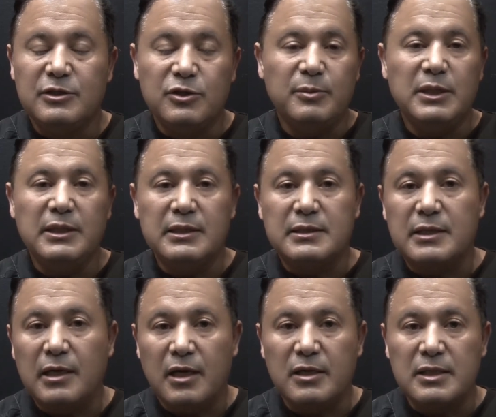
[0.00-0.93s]
to me, as
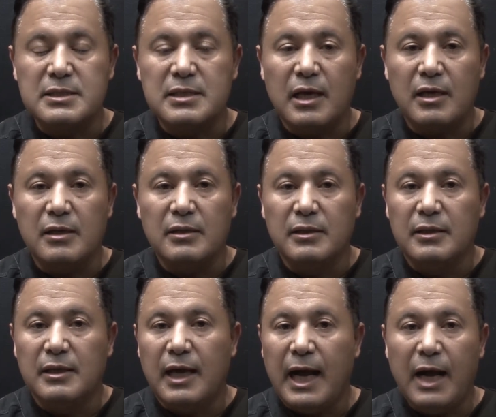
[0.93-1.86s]
an artist,
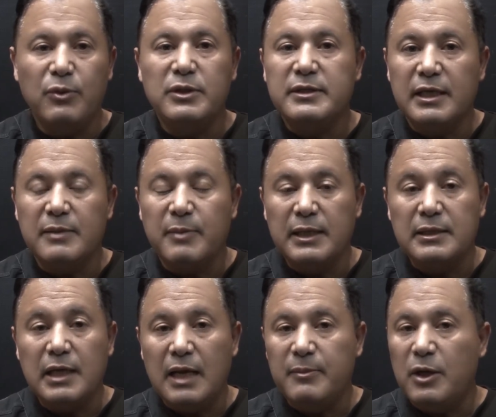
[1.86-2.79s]
I would take my
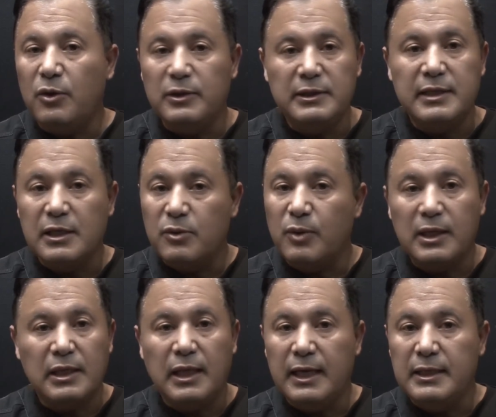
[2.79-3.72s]
time. I only take
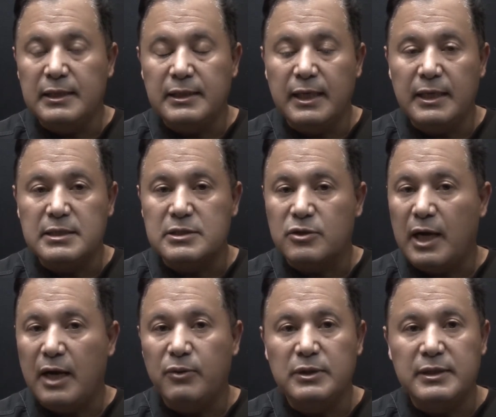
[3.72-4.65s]
one client a day, so
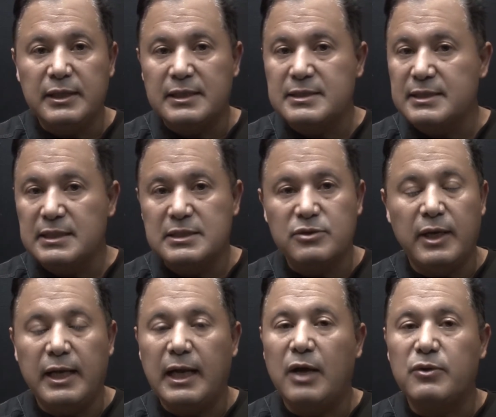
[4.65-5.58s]
I would take 6 to
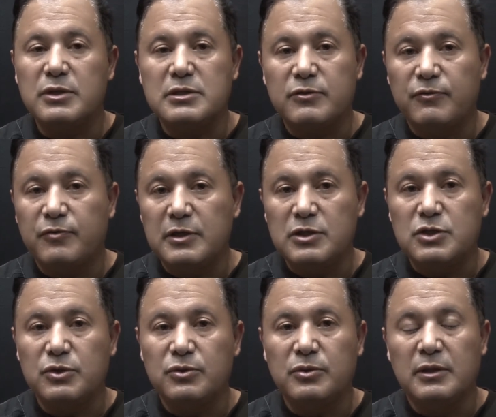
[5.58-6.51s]
8 hours to
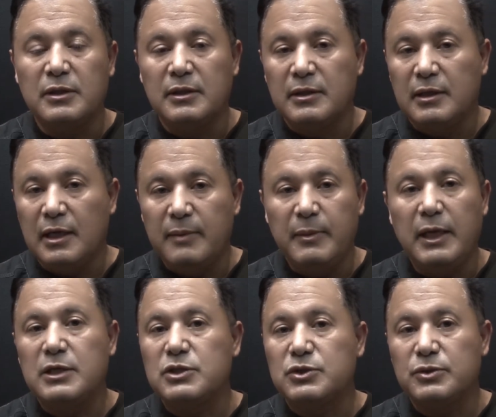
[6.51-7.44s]
finish you and
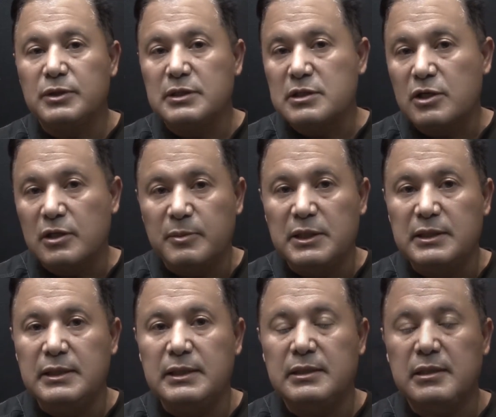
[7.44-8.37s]
make sure it's going to
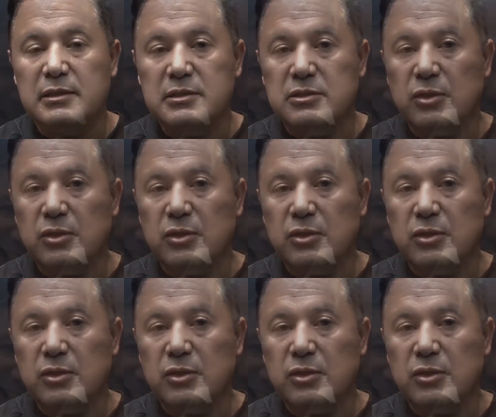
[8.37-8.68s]
be detailed.